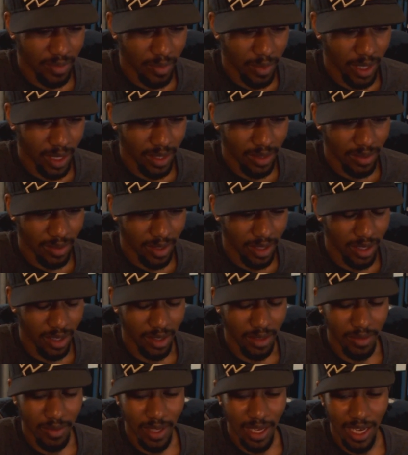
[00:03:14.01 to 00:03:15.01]
But you
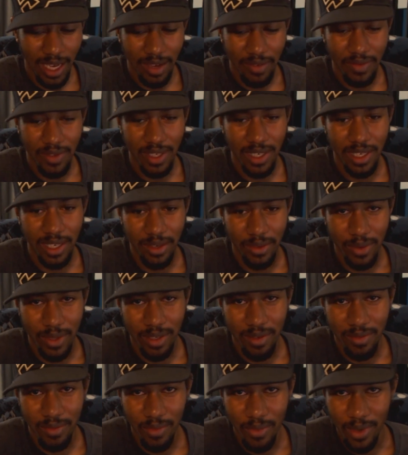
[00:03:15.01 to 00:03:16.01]
know, they have to deal
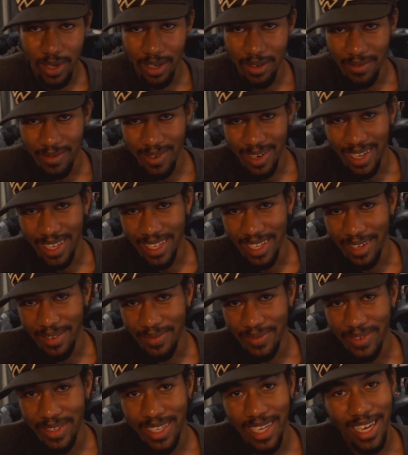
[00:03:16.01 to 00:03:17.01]
with whatever I
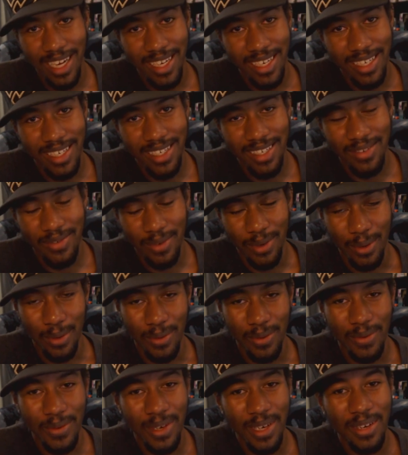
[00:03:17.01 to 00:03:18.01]
left not
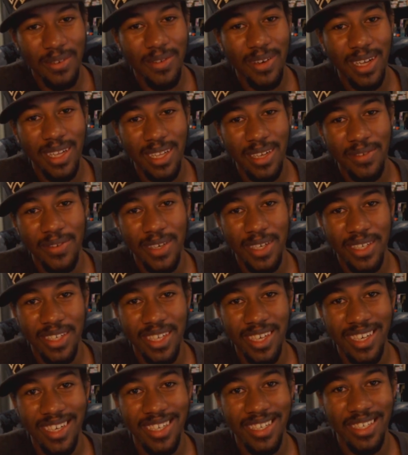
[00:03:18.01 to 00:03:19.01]
well, whatever I left
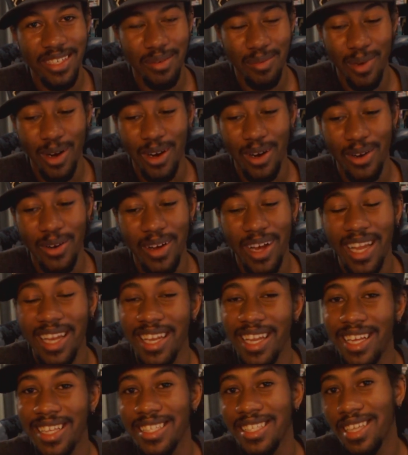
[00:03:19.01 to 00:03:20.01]
undone tomorrow,
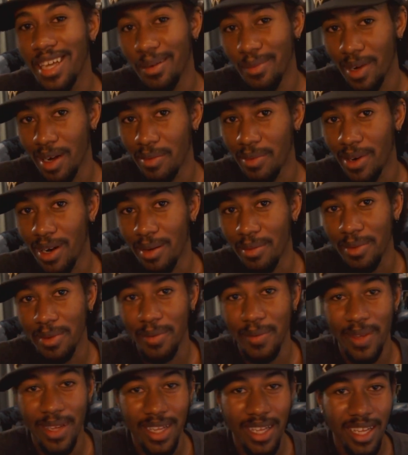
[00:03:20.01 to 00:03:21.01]
and that's not my
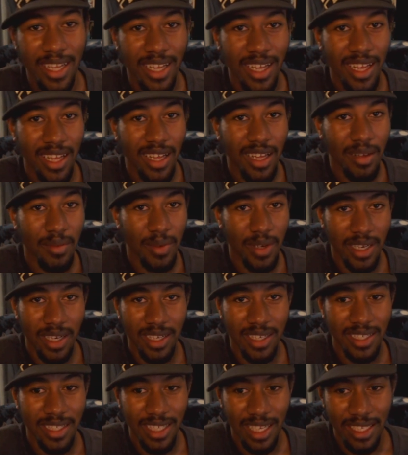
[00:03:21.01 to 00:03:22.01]
problem
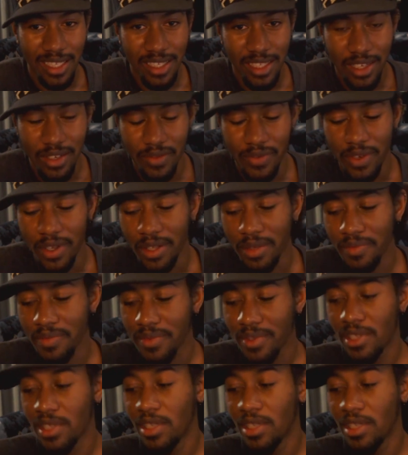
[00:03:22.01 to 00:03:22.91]
because that's their fault.